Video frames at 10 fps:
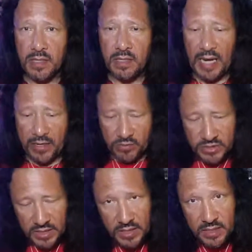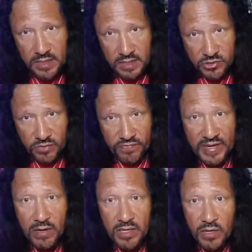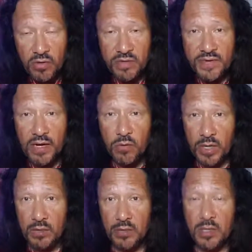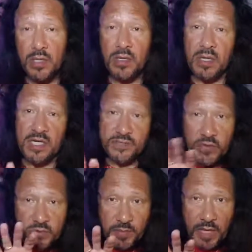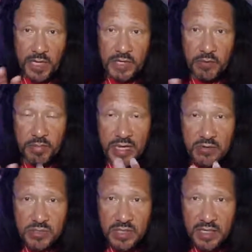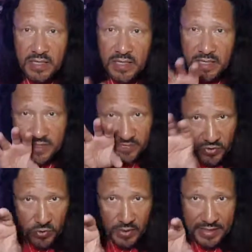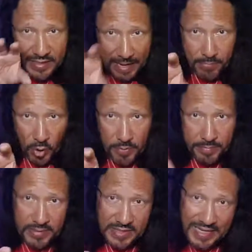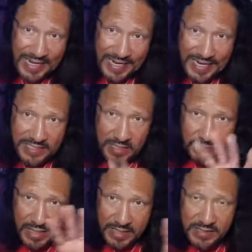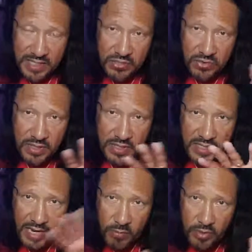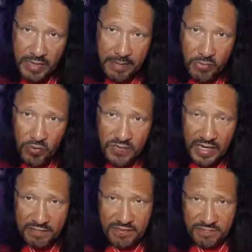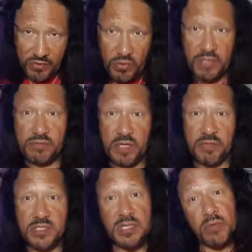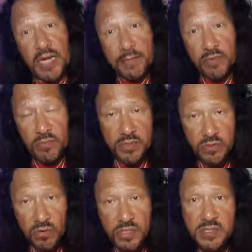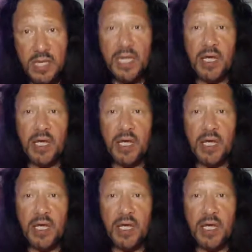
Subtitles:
Geiger see the initial foul and call the foul? Well, his view was blocked. There were players in his view at that moment, but then as the play continued, they moved out of his view, and he was able to see what happened with Torres.